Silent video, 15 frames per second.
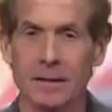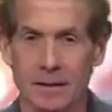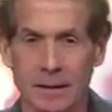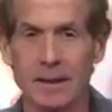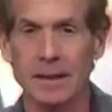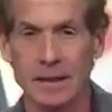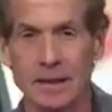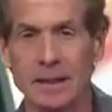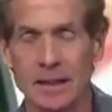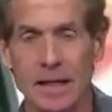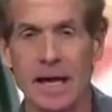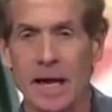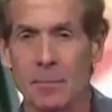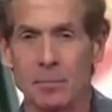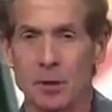in
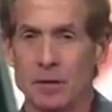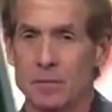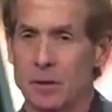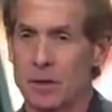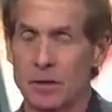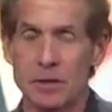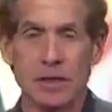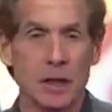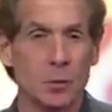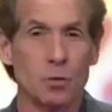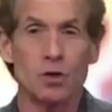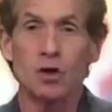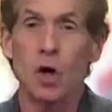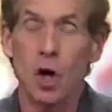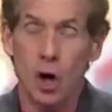Indianapolis because he
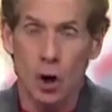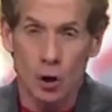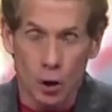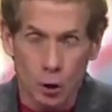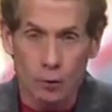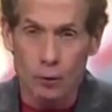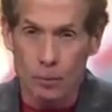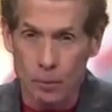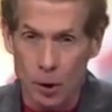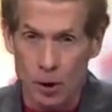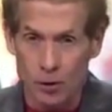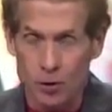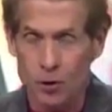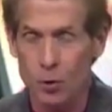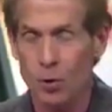was all over
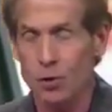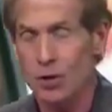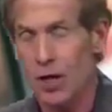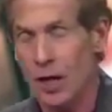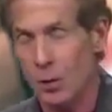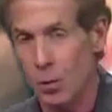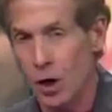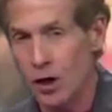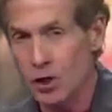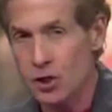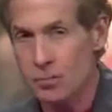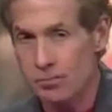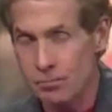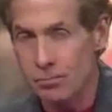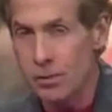Paul George. I
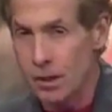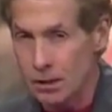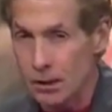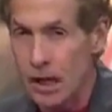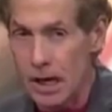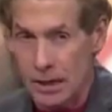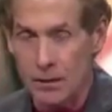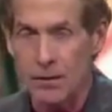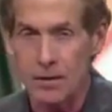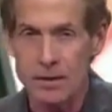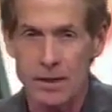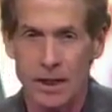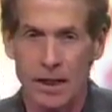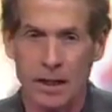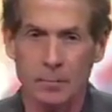watched a lot of
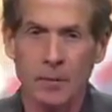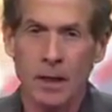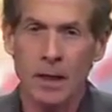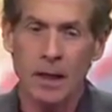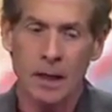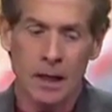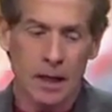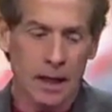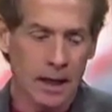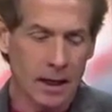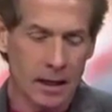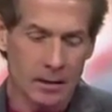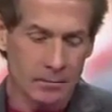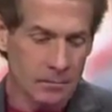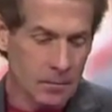this game,
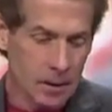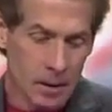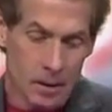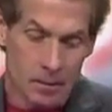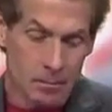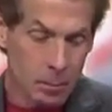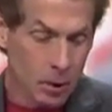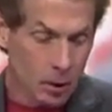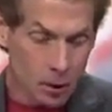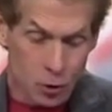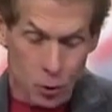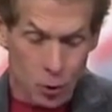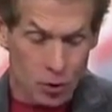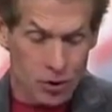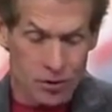and Paul
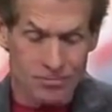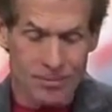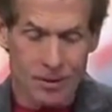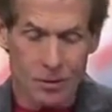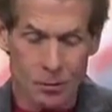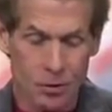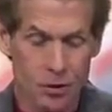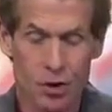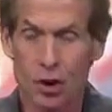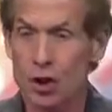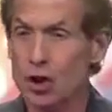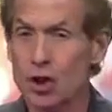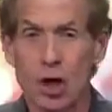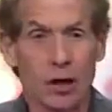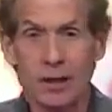George was
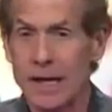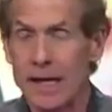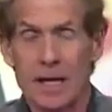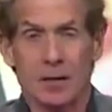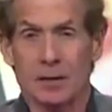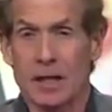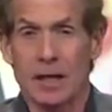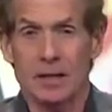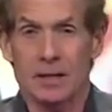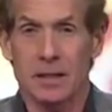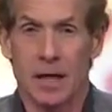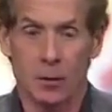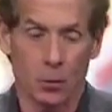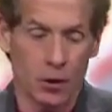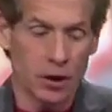just shut down last
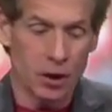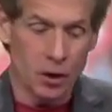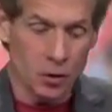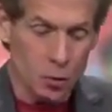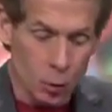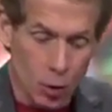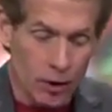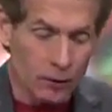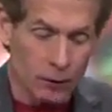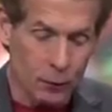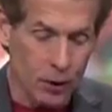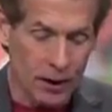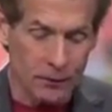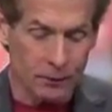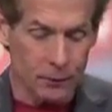night. When he goes 1
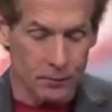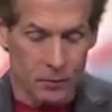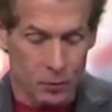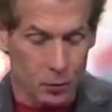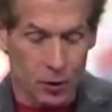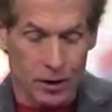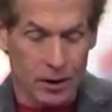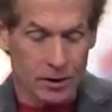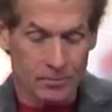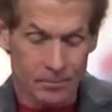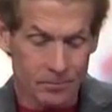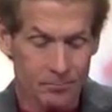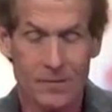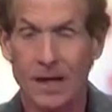for 8 from 3,